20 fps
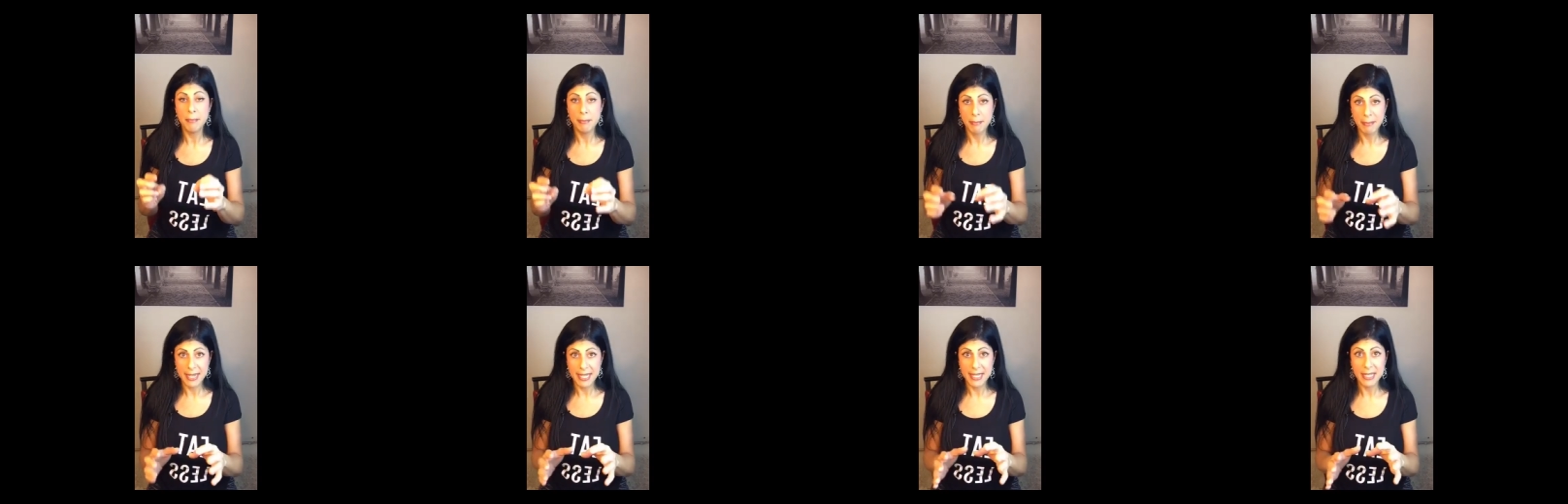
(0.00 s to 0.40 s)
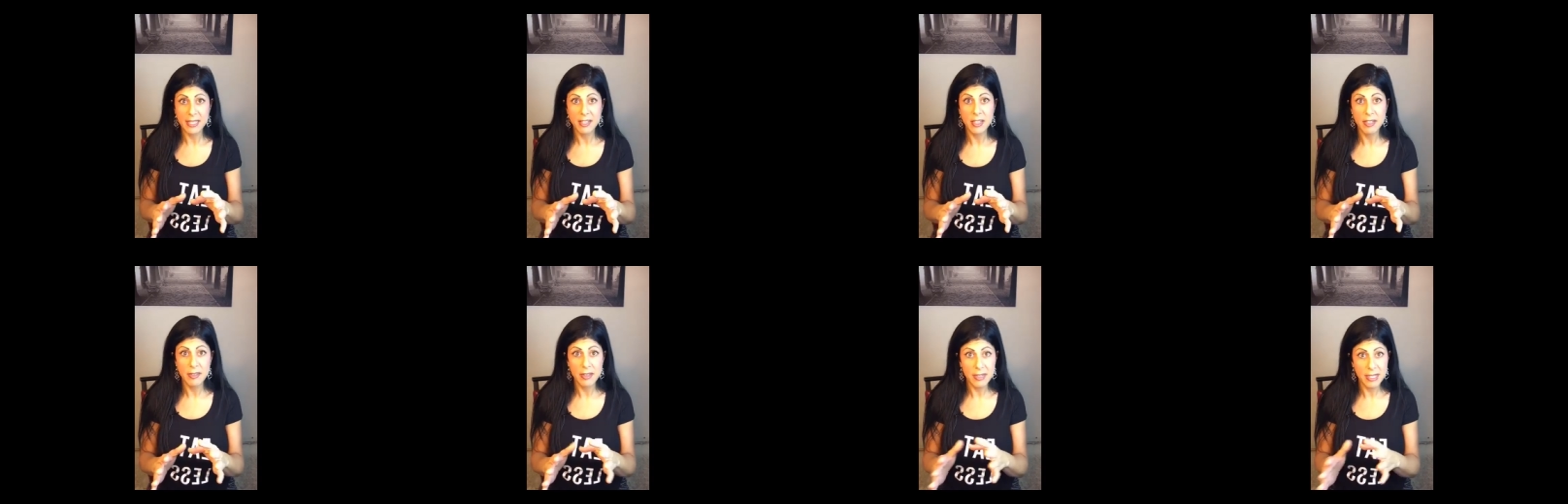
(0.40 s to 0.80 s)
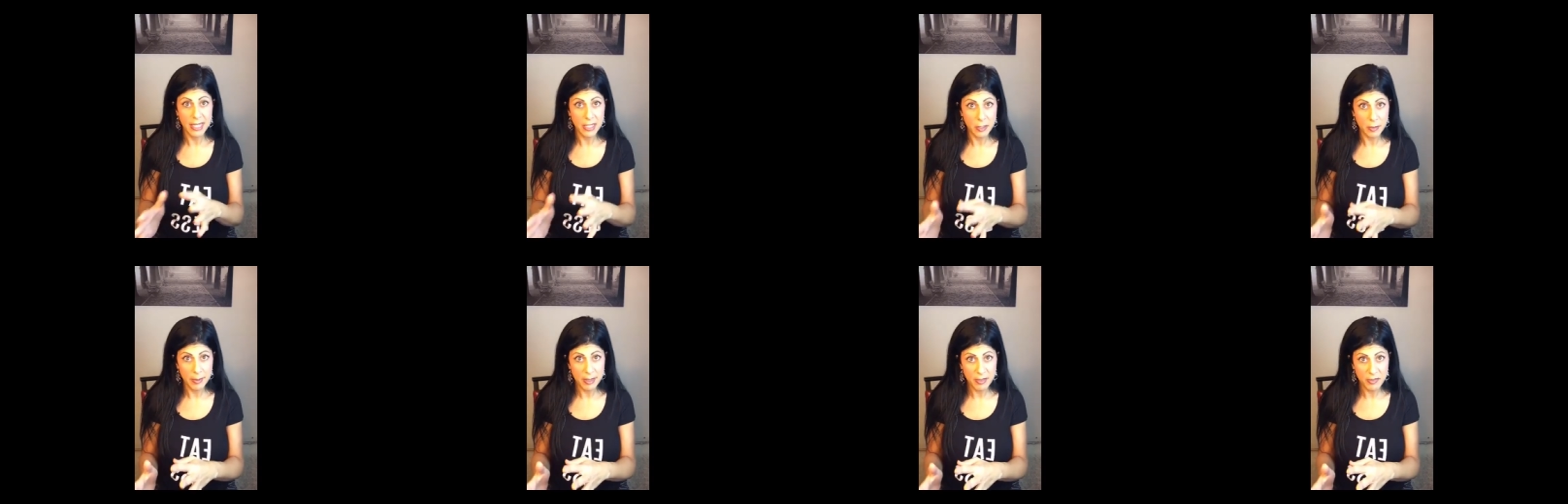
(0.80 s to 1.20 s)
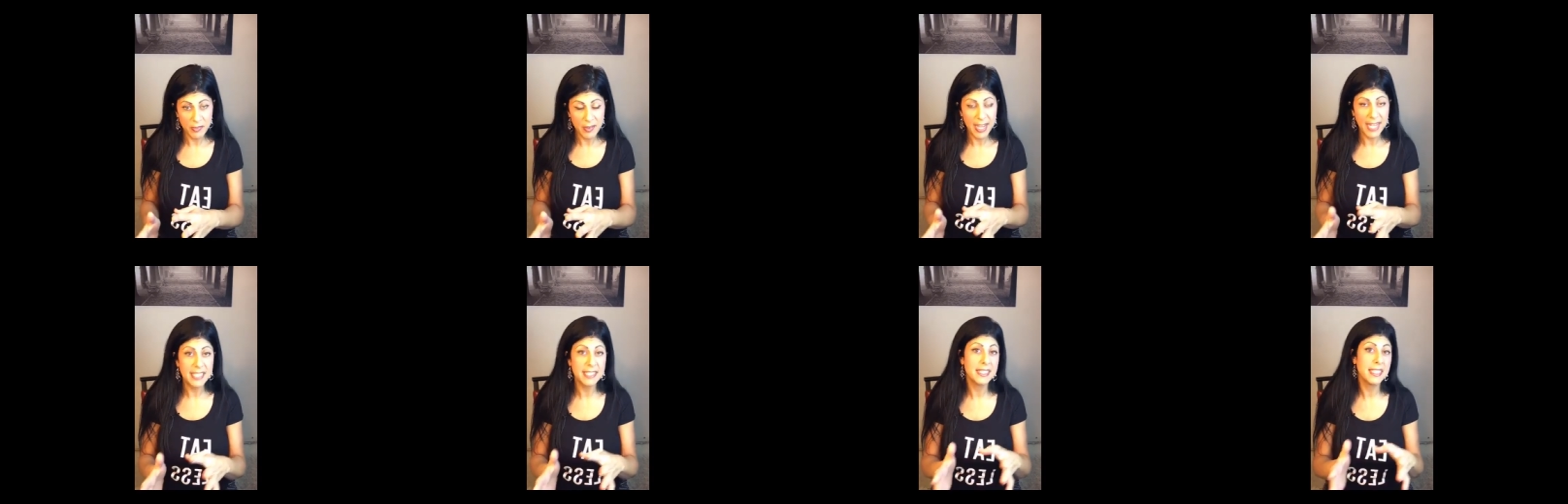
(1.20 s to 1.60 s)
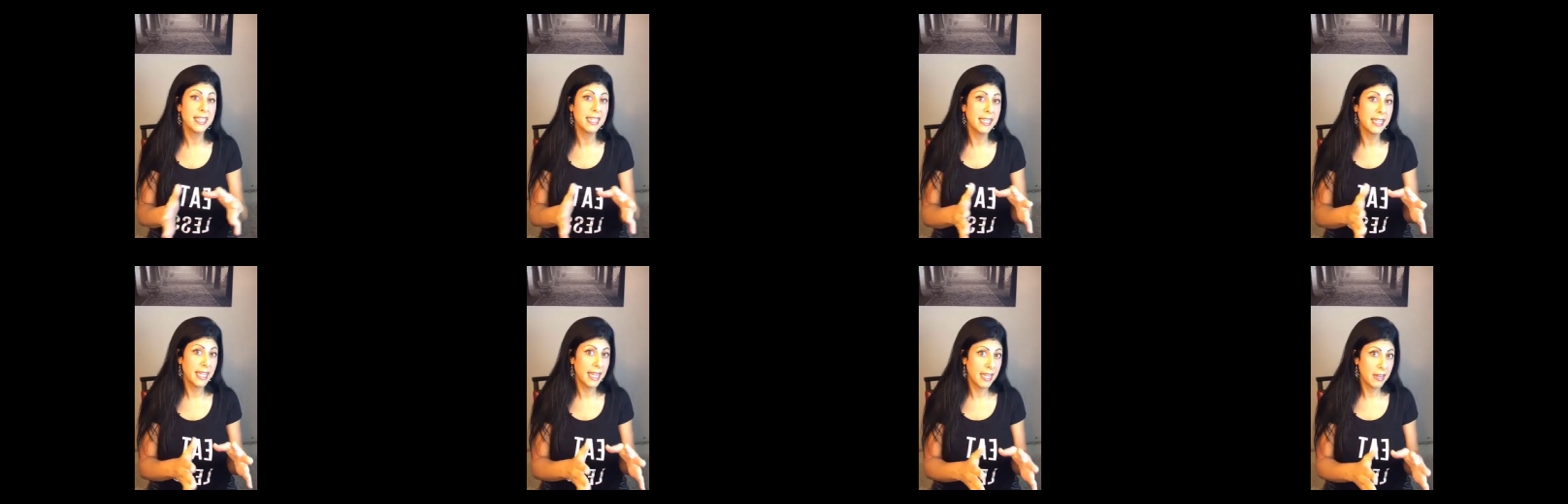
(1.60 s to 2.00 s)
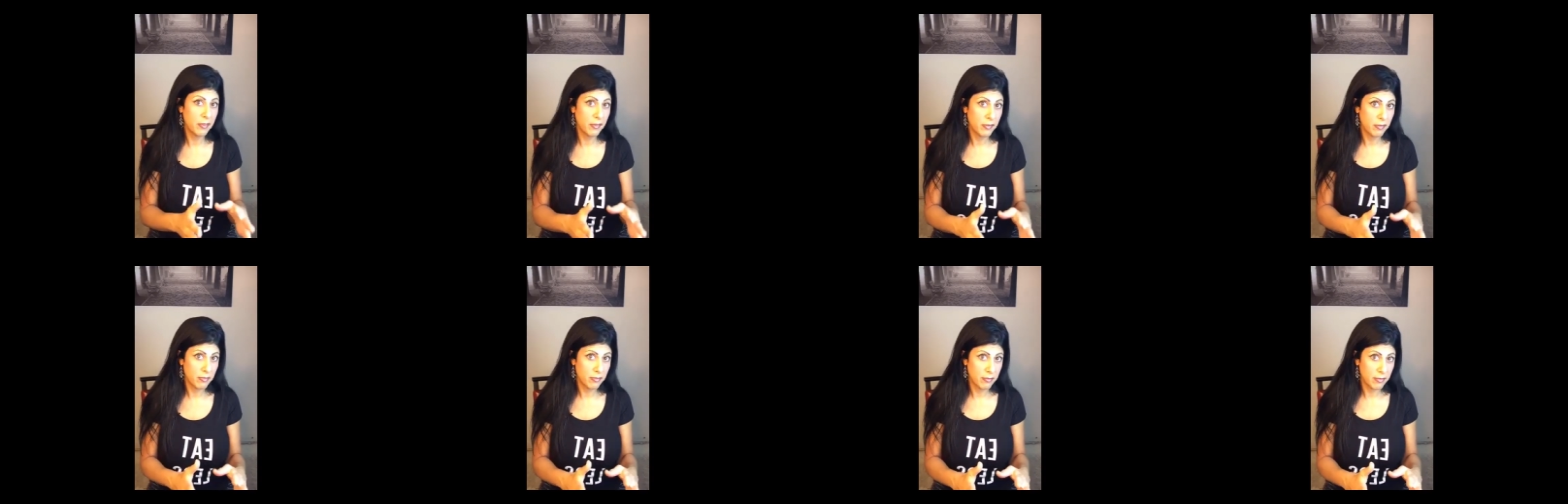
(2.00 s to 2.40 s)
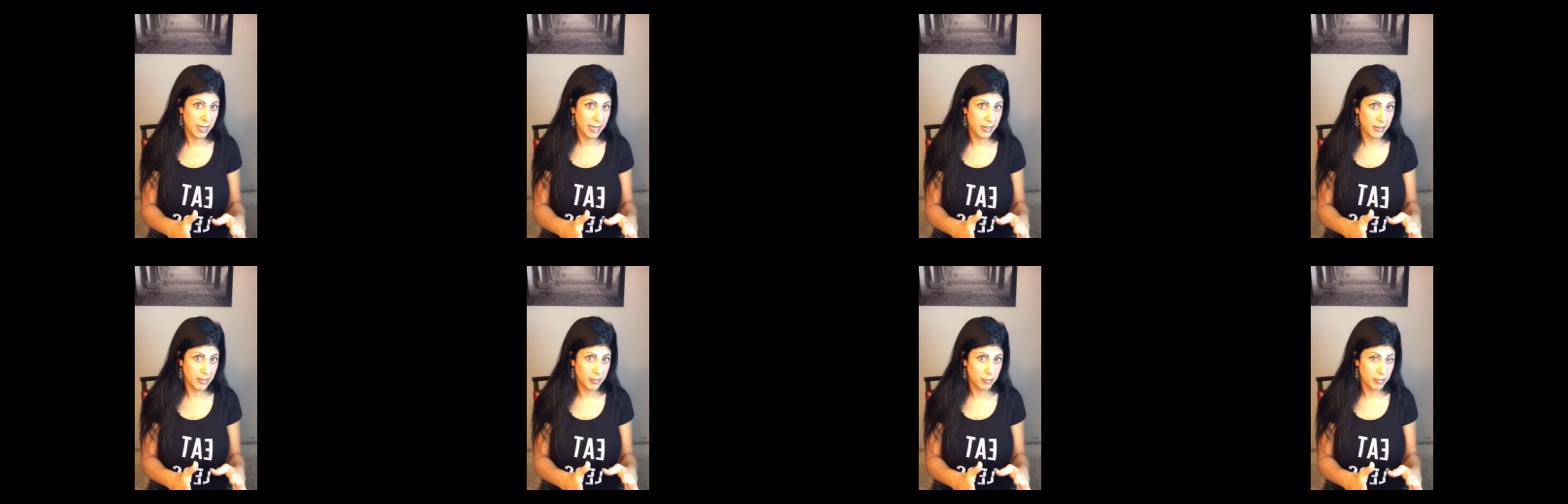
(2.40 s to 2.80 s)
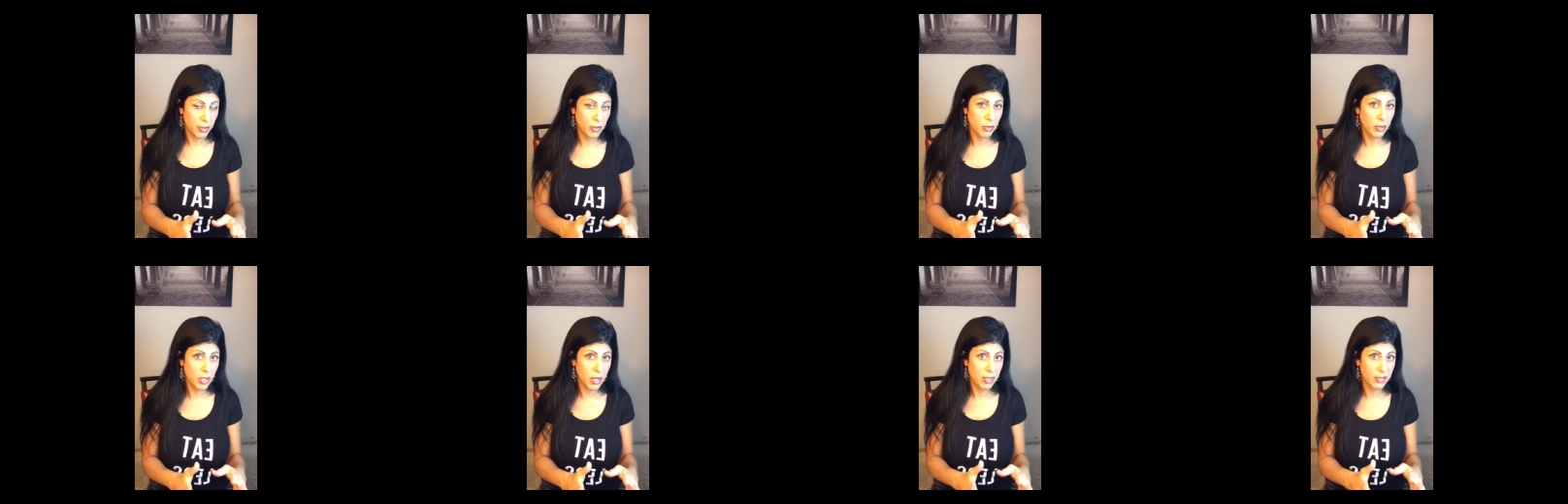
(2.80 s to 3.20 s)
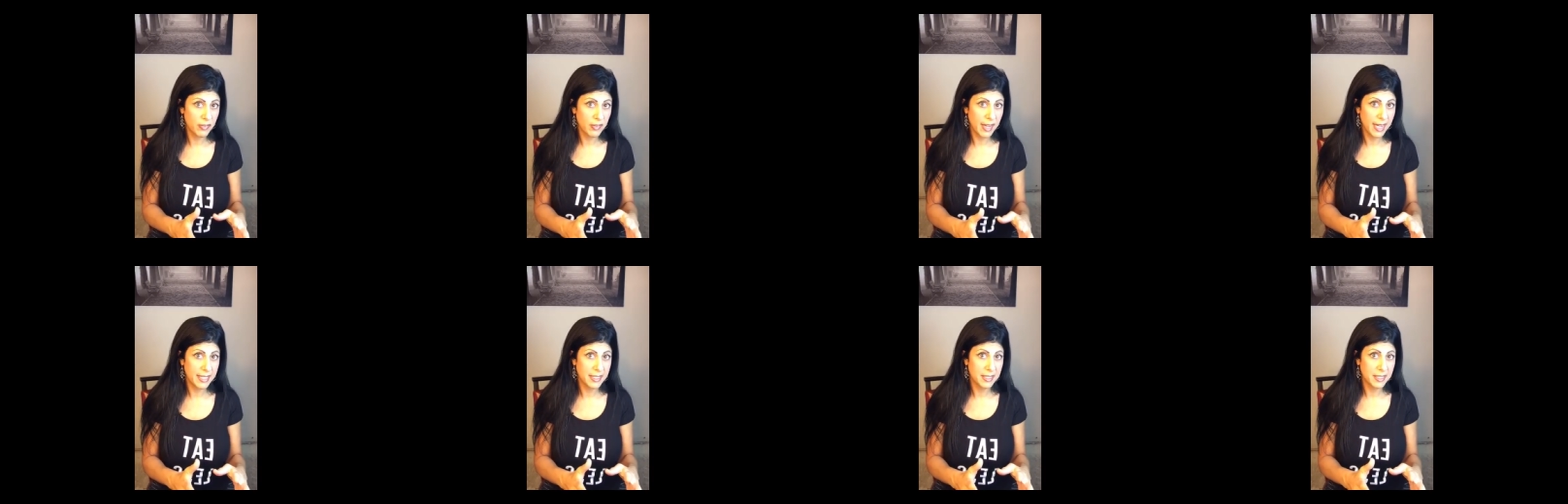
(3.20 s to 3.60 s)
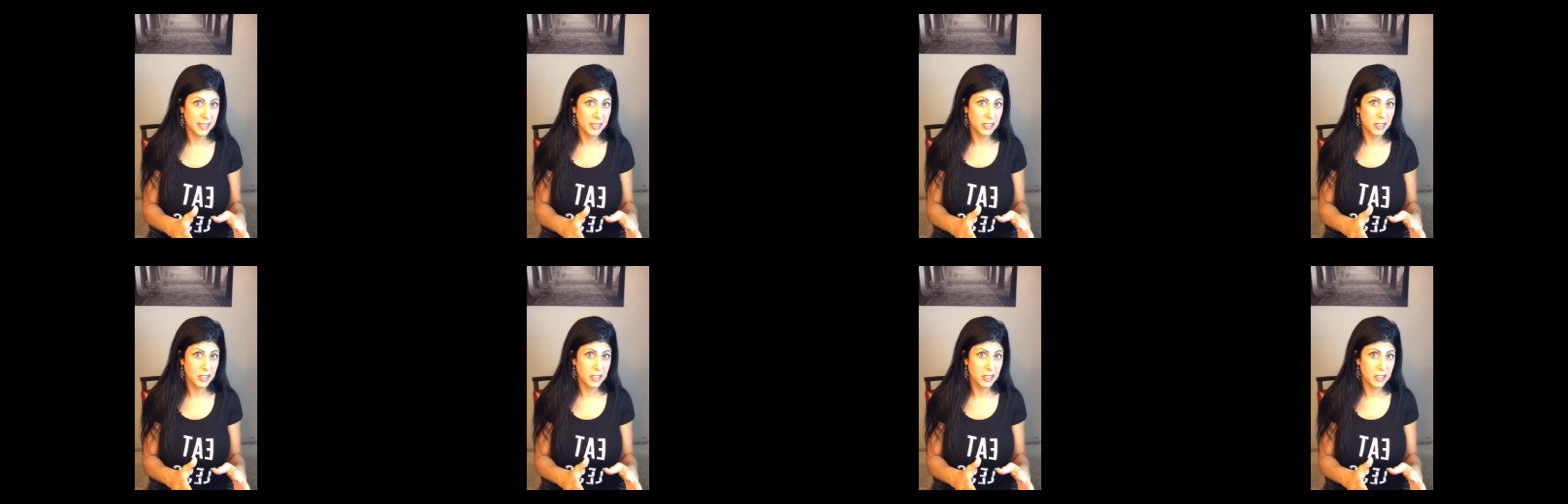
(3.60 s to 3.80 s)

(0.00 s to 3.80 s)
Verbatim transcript: mainly intermittent fasting and prolonged fasting.